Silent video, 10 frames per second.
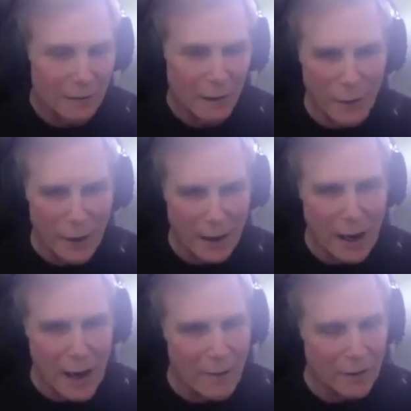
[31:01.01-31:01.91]
love that i
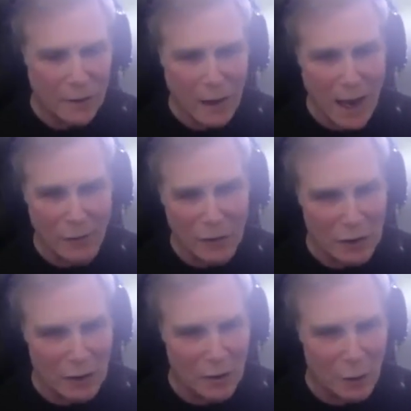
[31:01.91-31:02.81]
have a i have a
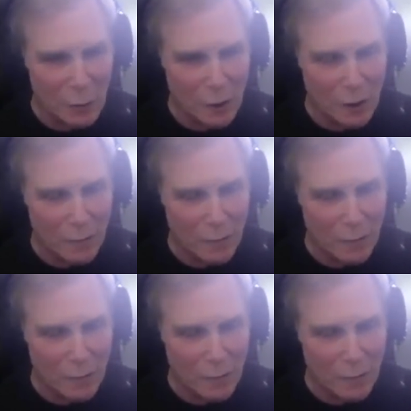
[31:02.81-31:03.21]
son who worked